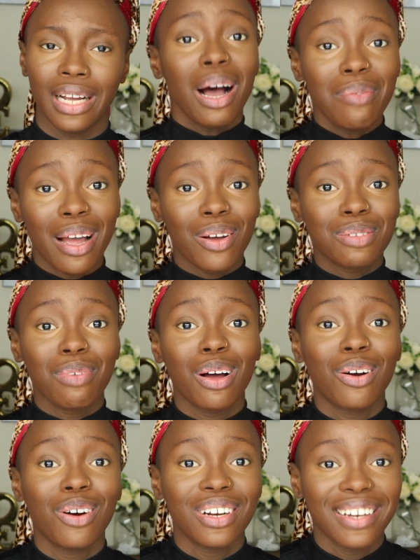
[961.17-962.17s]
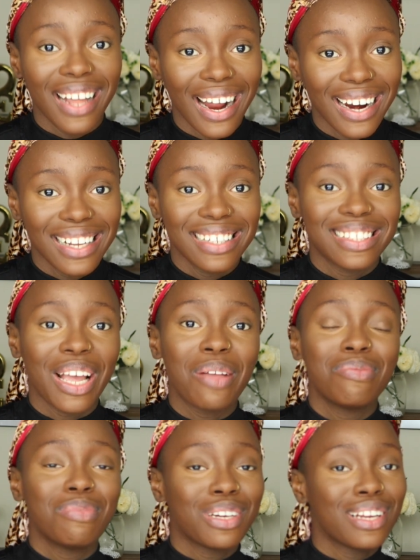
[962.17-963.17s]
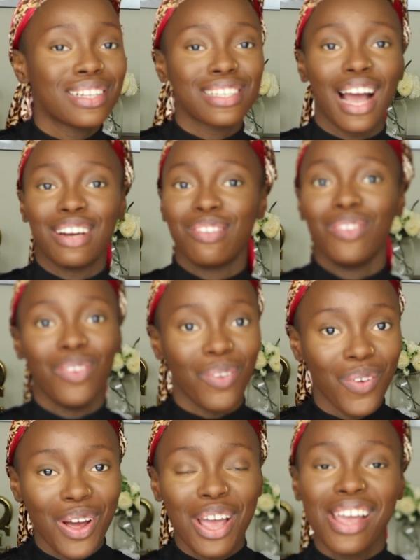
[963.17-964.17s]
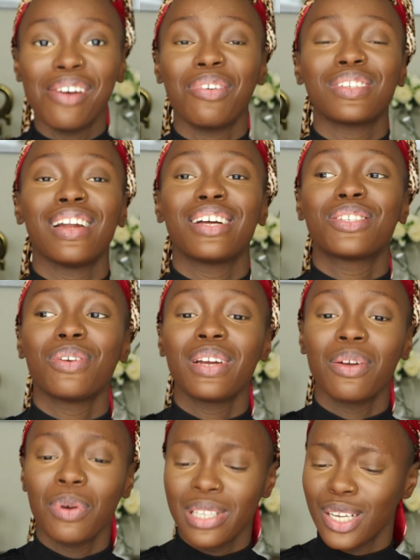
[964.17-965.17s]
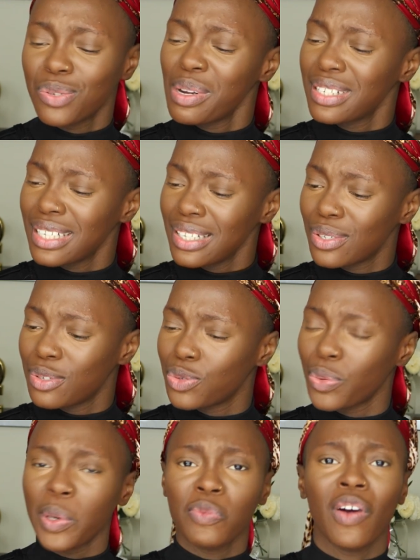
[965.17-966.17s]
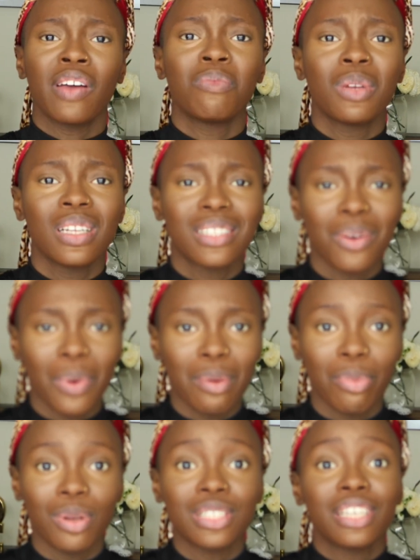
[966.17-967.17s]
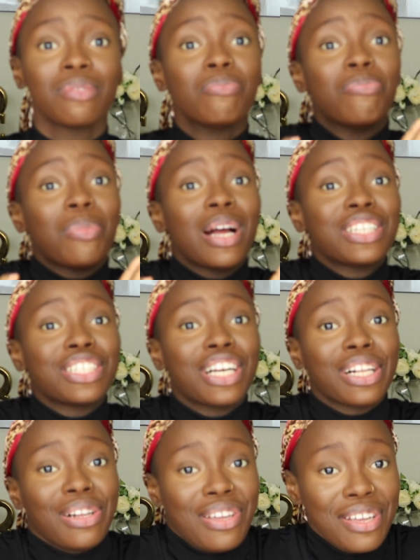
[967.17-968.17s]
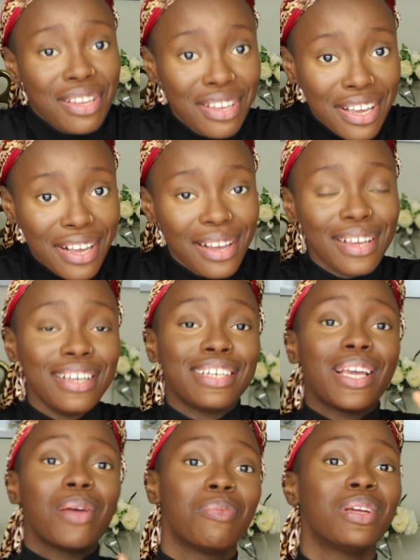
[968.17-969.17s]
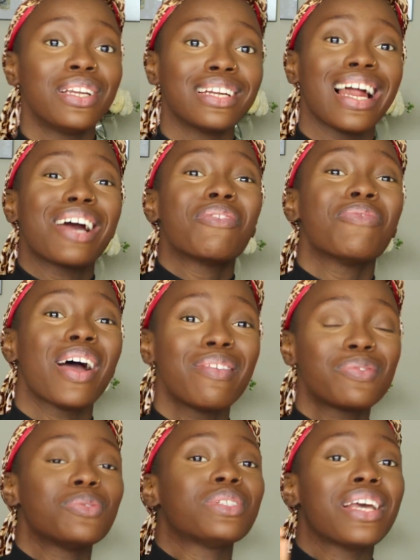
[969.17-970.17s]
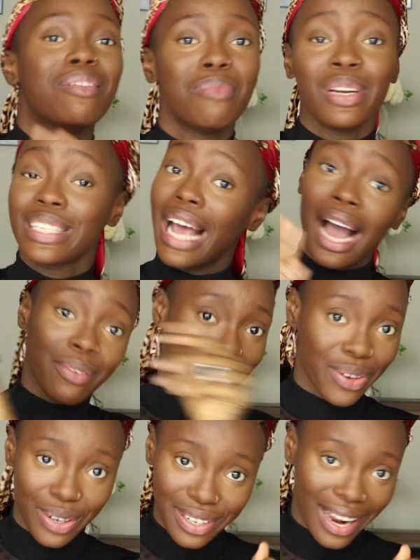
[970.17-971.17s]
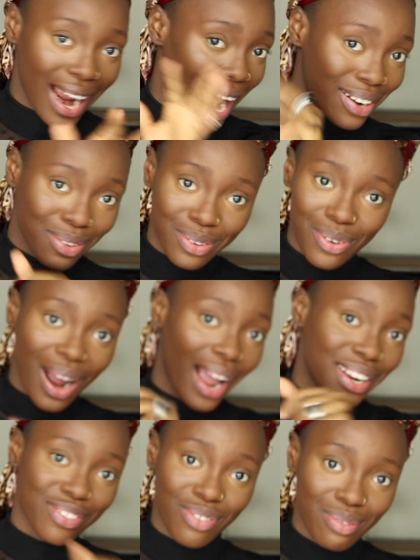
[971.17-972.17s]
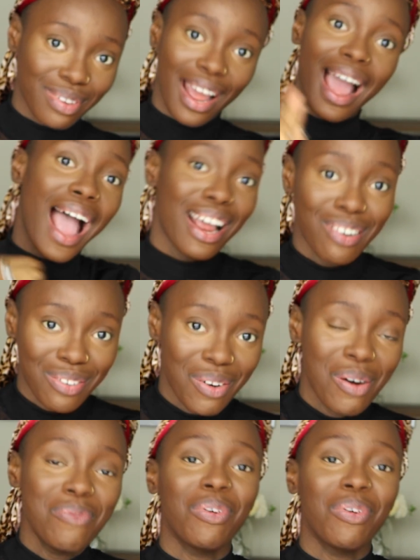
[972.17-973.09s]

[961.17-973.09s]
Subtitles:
Like, how my husband got there in 10 minutes, I don't know. It was like 20 to 25 minutes away, but magically, he came in like 5 to 10 minutes. How he got there, I don't know. How he drove there, I don't know.